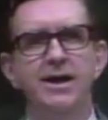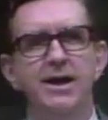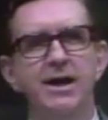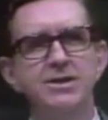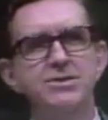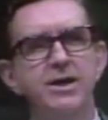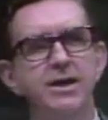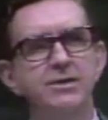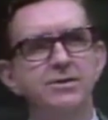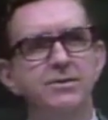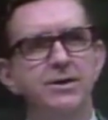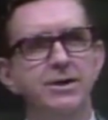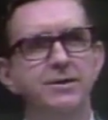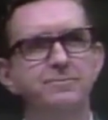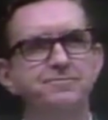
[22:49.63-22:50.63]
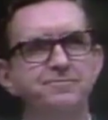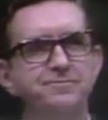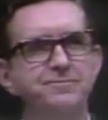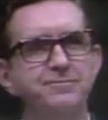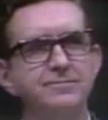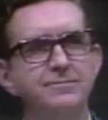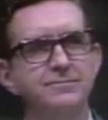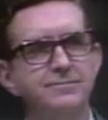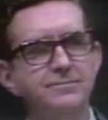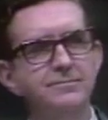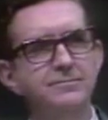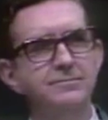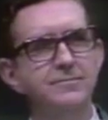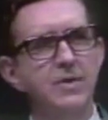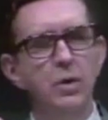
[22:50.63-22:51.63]
I said to her,
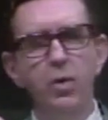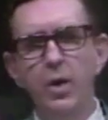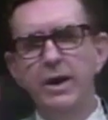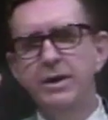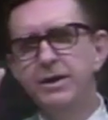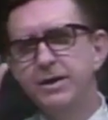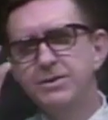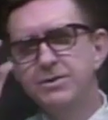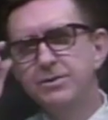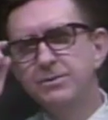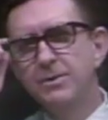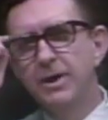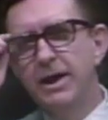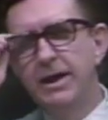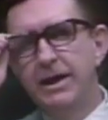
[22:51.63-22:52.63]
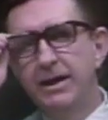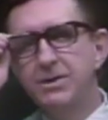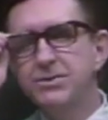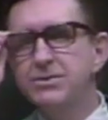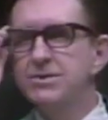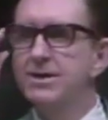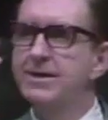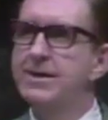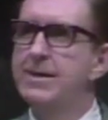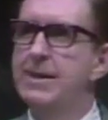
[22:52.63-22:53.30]
when did you last